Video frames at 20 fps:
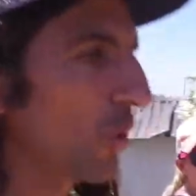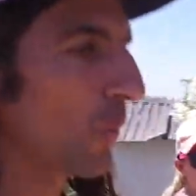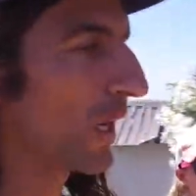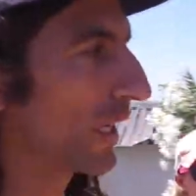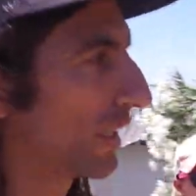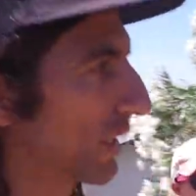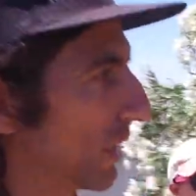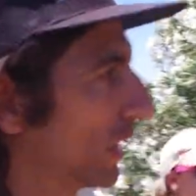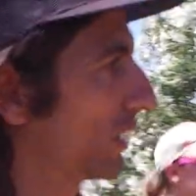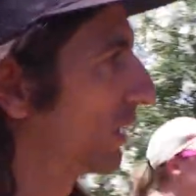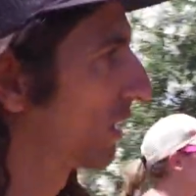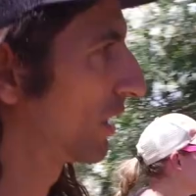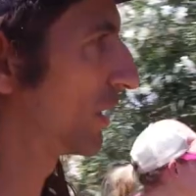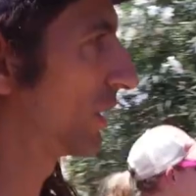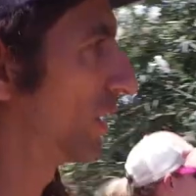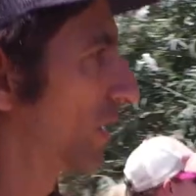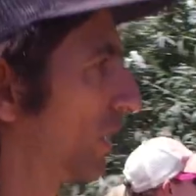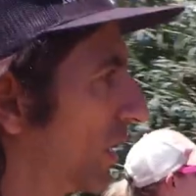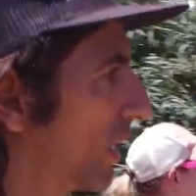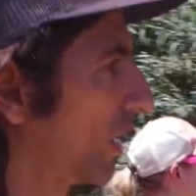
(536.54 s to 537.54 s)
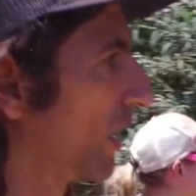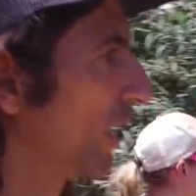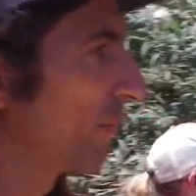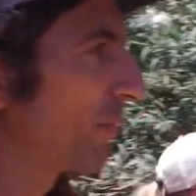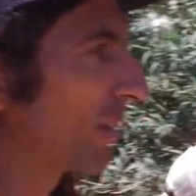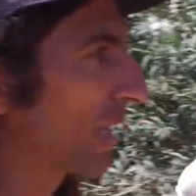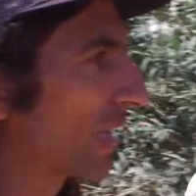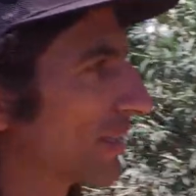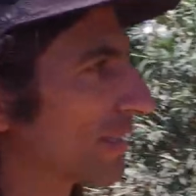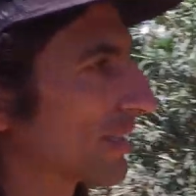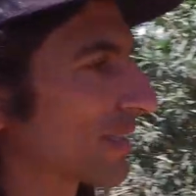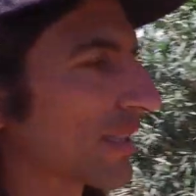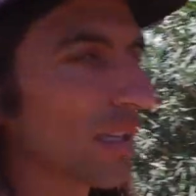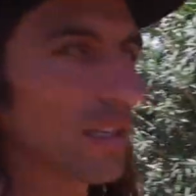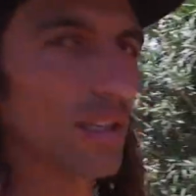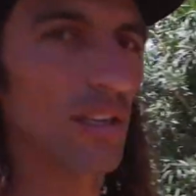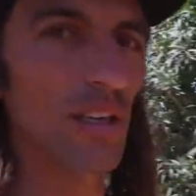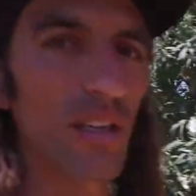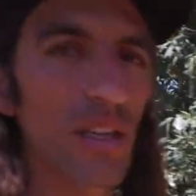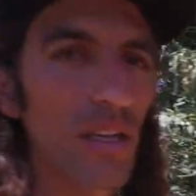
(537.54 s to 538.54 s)
Do it. Because
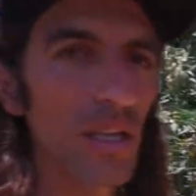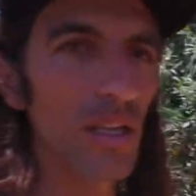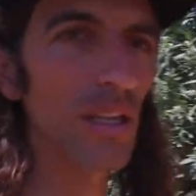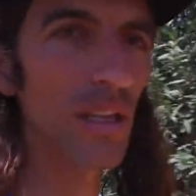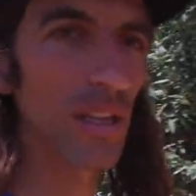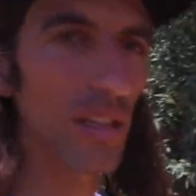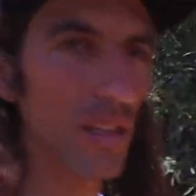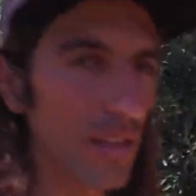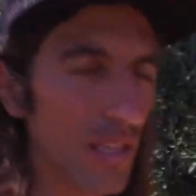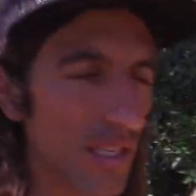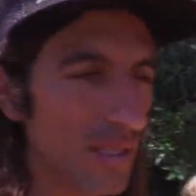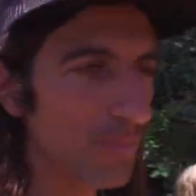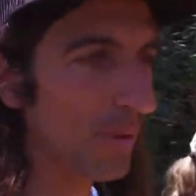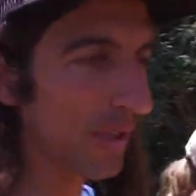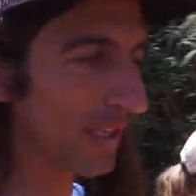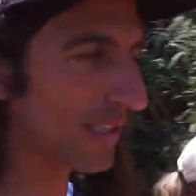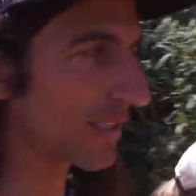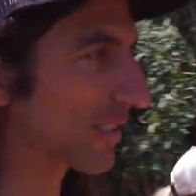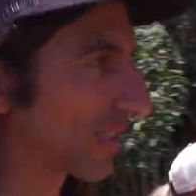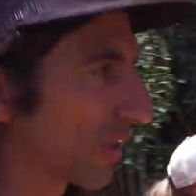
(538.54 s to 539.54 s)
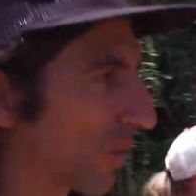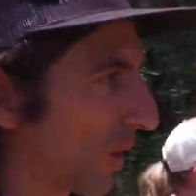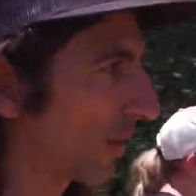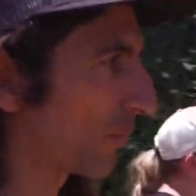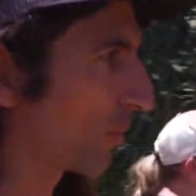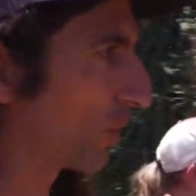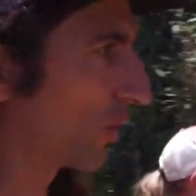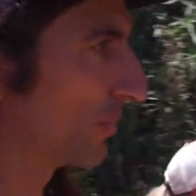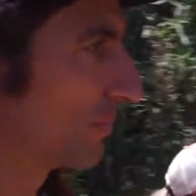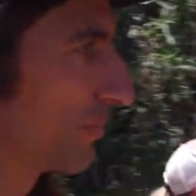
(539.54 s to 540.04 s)
this place is incredible.